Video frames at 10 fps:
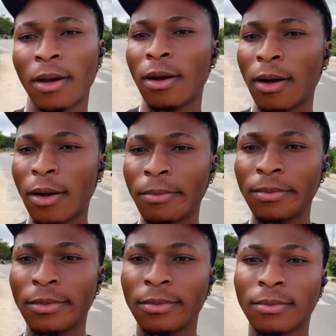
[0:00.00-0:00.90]
Um,
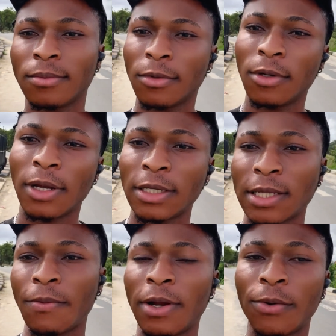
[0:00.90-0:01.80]
Last time
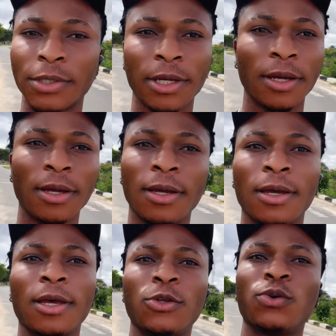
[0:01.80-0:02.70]
when I was here,
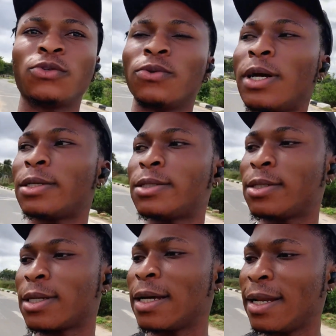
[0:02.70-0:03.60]
it wasn't as
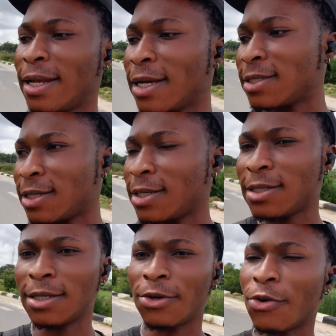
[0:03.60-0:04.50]
clean as this.
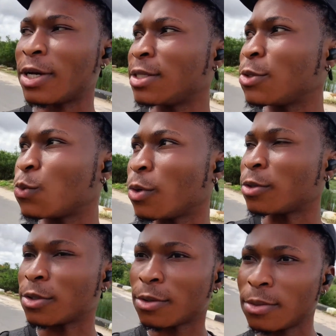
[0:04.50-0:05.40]
The grasses
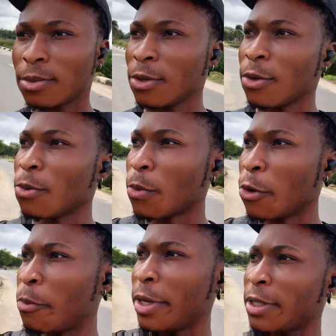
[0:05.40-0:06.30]
wasn't well
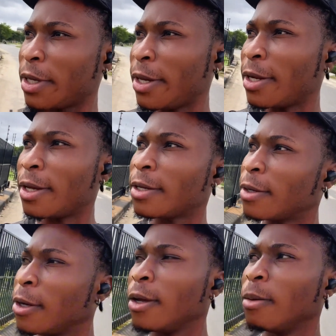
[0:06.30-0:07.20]
maintained, and
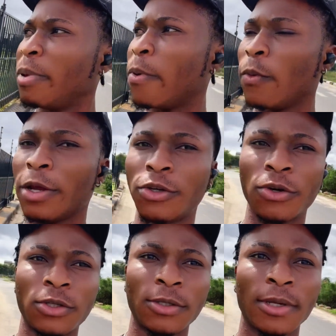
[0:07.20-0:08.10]
people were
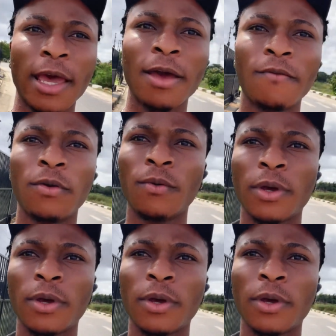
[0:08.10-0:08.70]
just everywhere.